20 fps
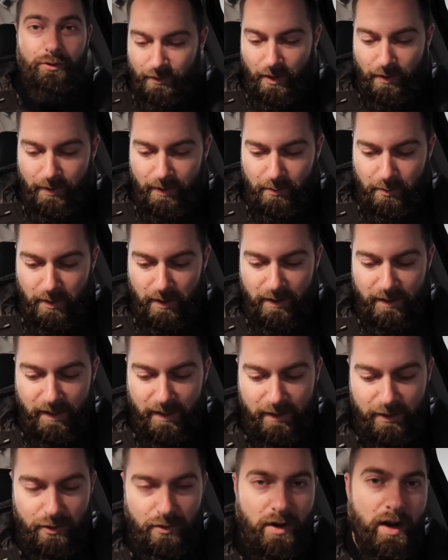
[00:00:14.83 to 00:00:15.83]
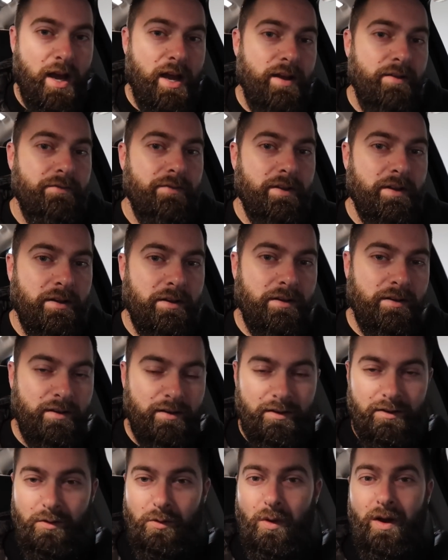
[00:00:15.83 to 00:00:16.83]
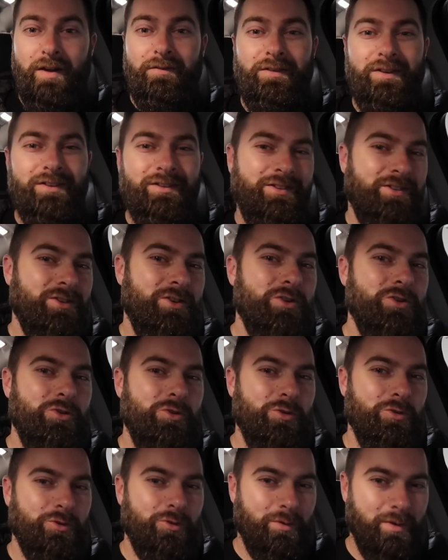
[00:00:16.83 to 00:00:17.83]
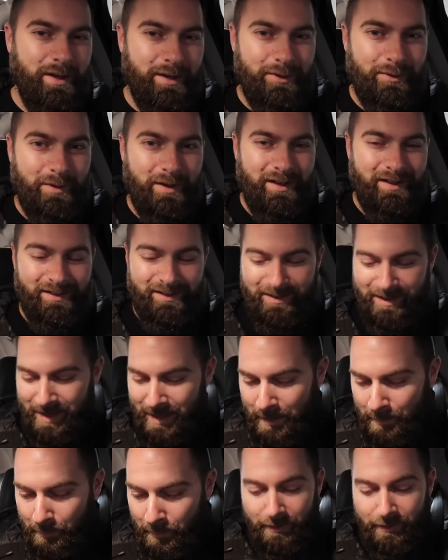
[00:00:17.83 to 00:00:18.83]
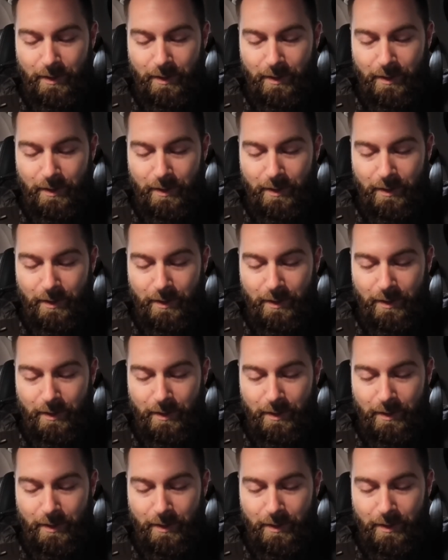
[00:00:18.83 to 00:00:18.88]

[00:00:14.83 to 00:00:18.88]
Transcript: So I think we're gonna take a drive in Wifey's new 2020 Escape.